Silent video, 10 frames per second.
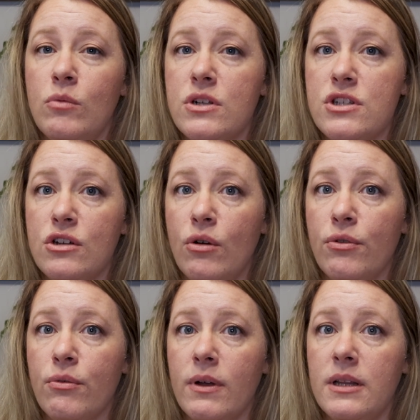one to go
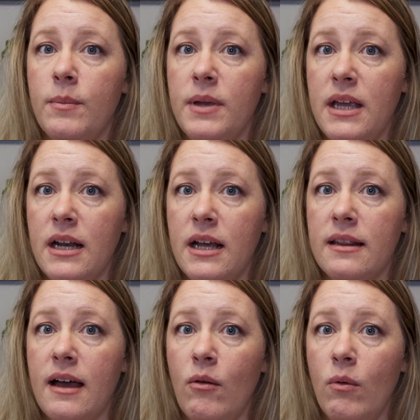through at the
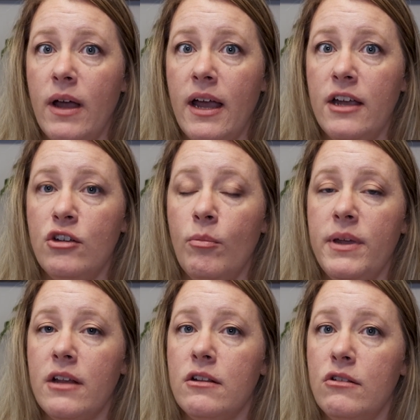beginning. That way you'll
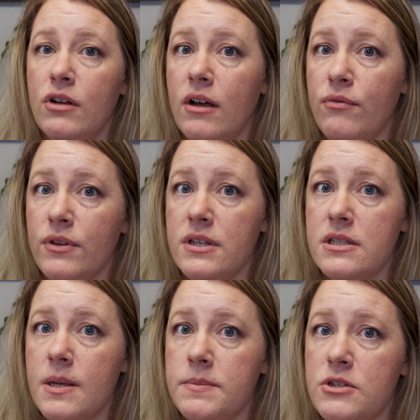be on the lookout for
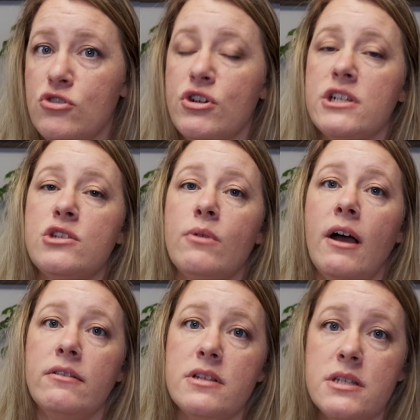these tips and tricks
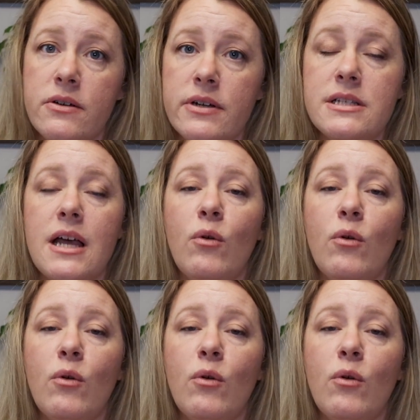throughout the series.